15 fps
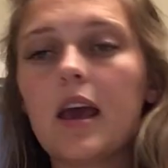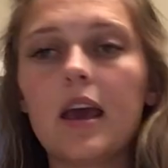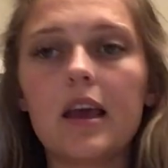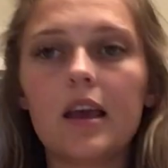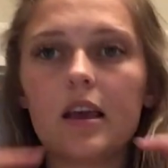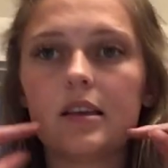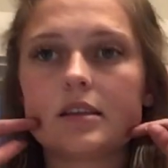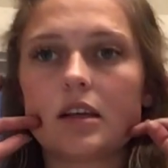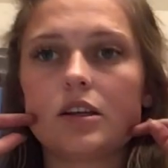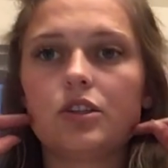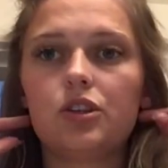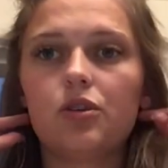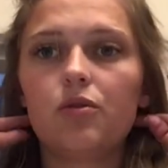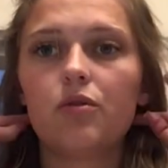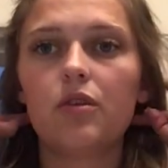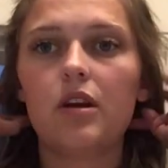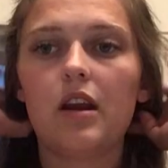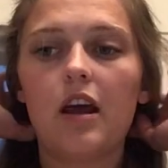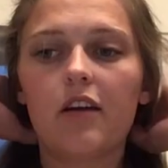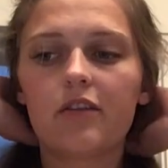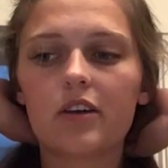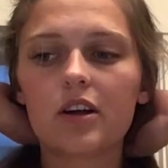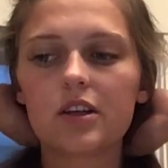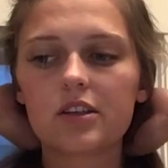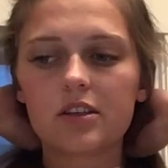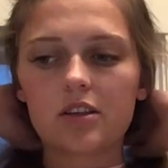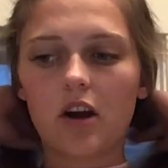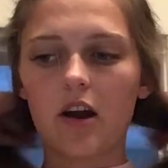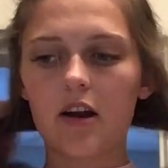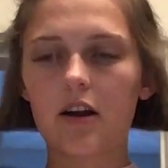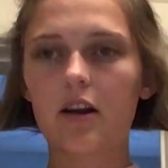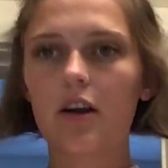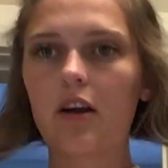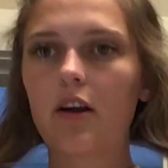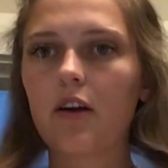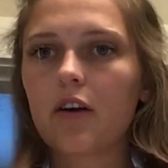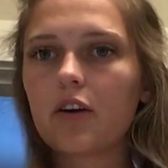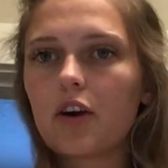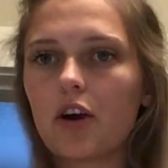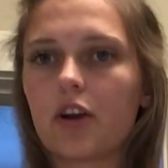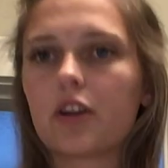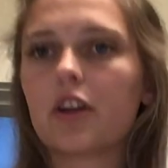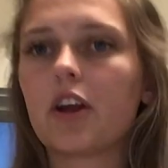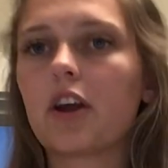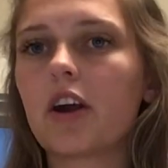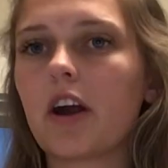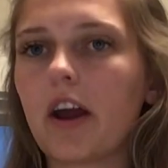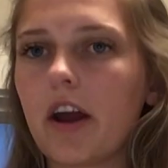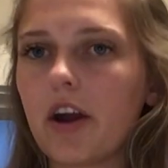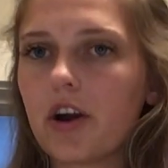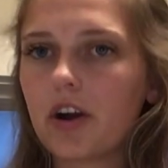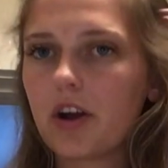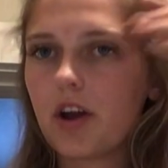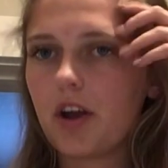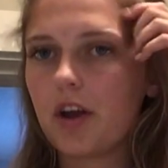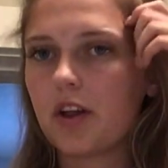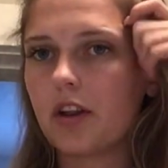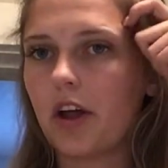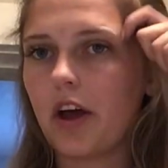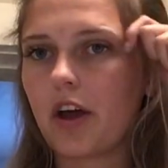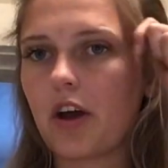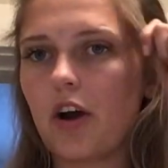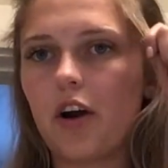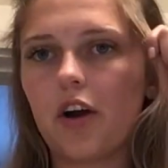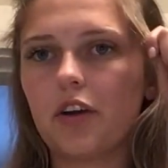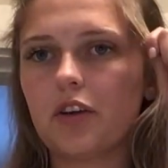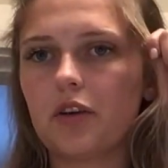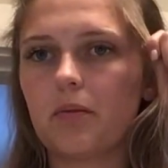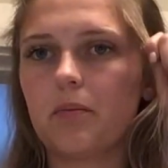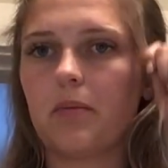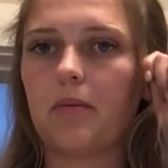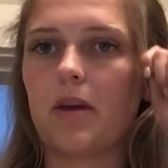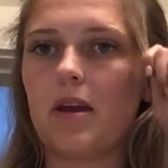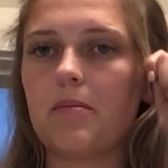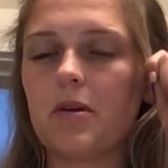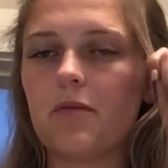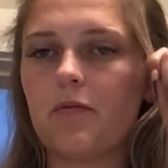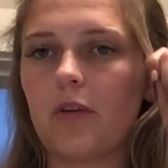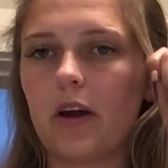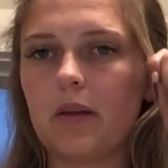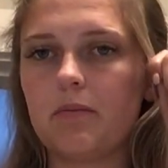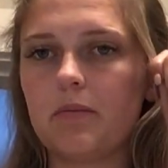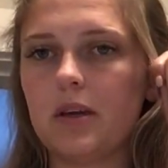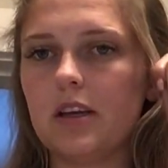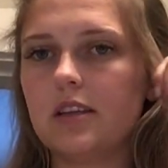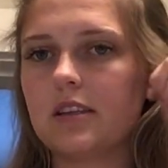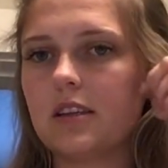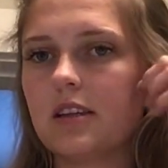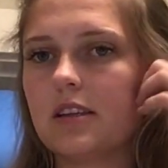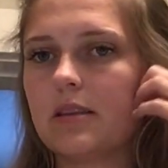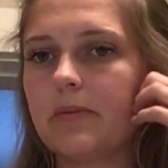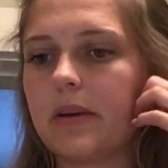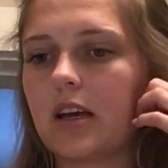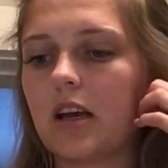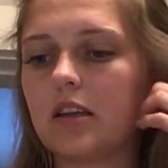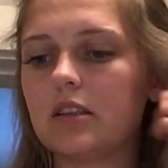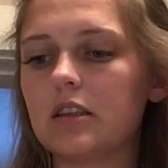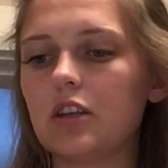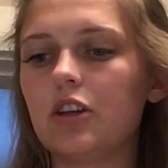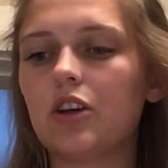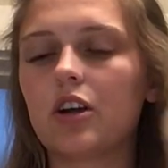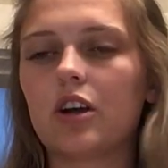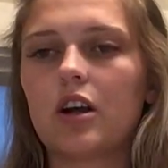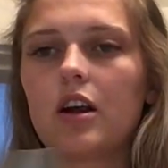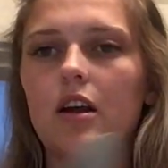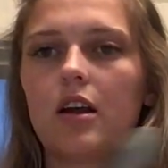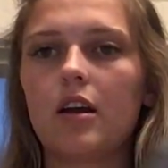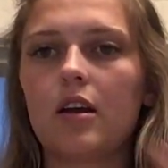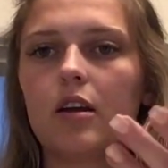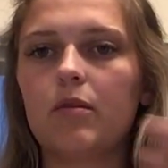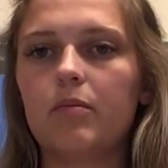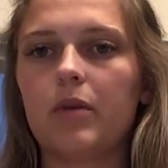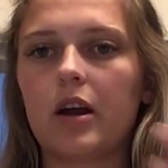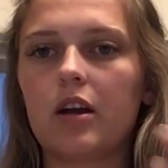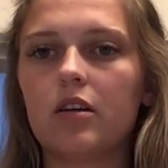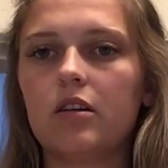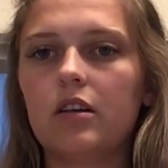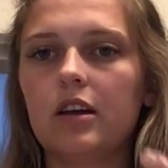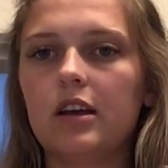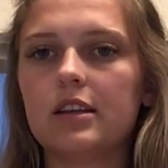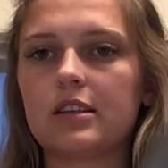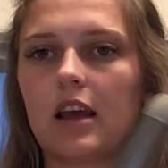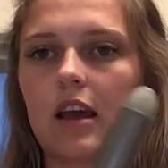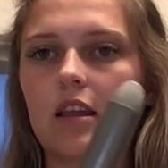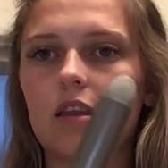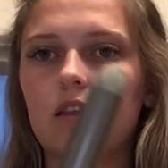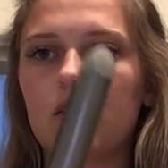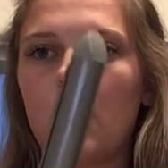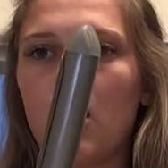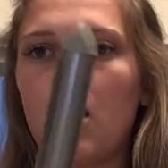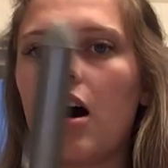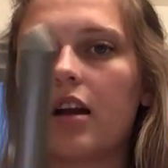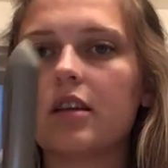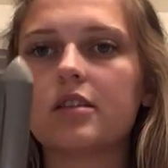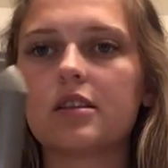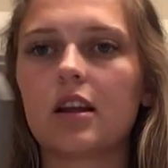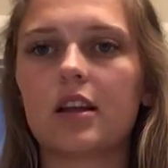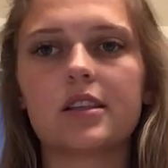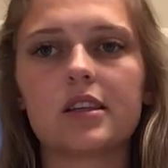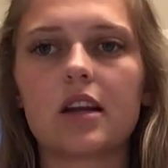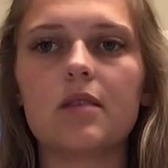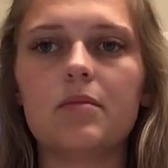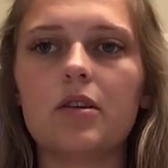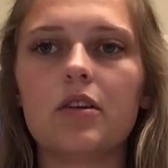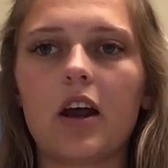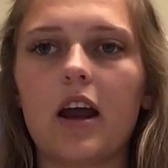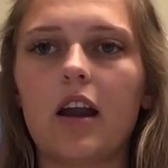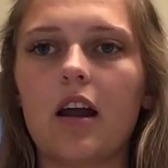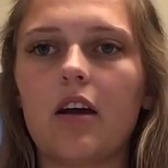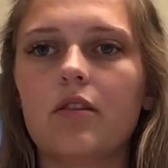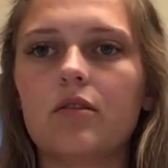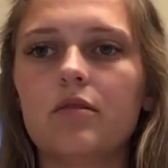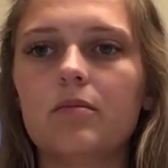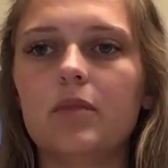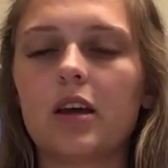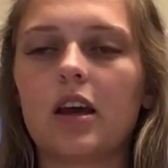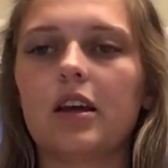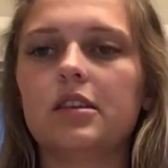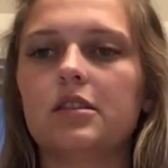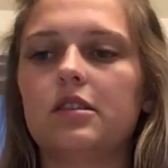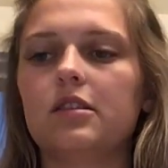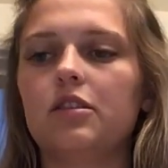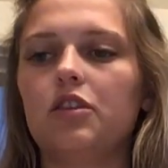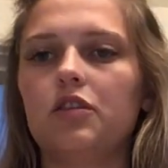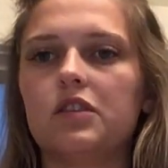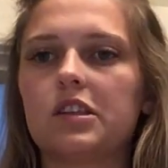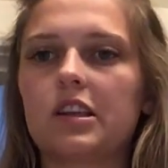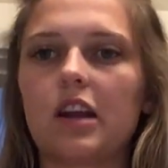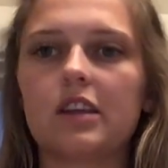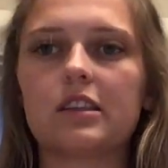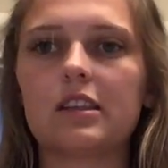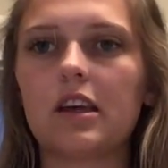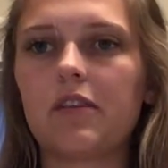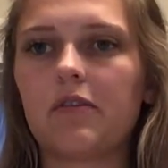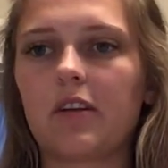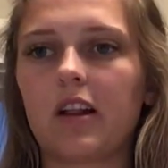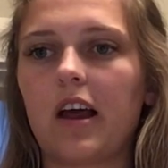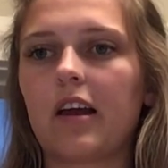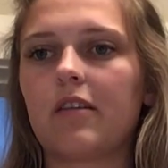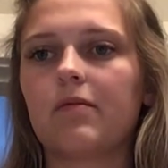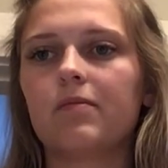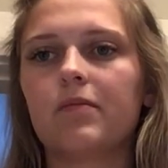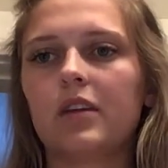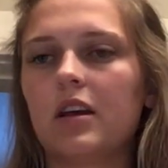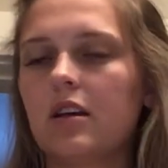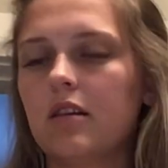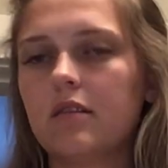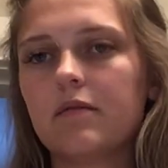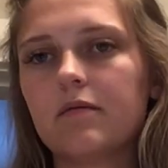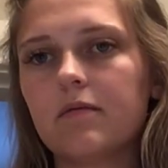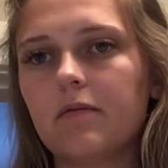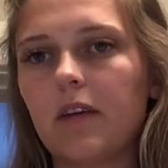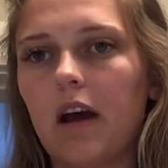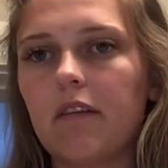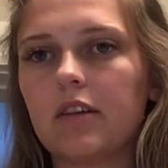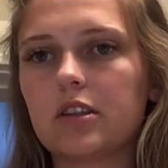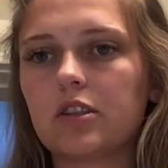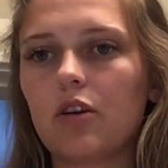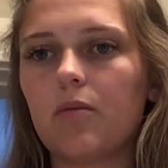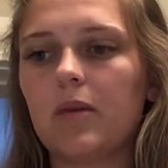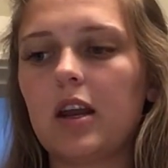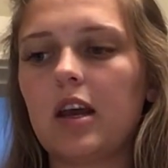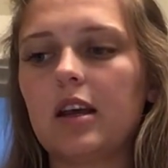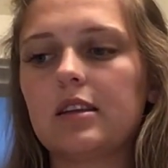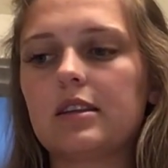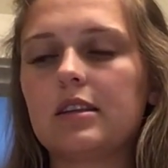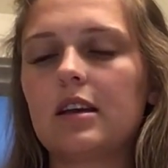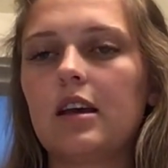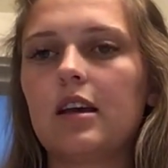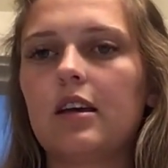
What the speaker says: Is to never start curling your hair like on your baby fine pieces, because your barrel is like the hottest that it's gonna be right now, because you just let it sit for like 5 or so minutes.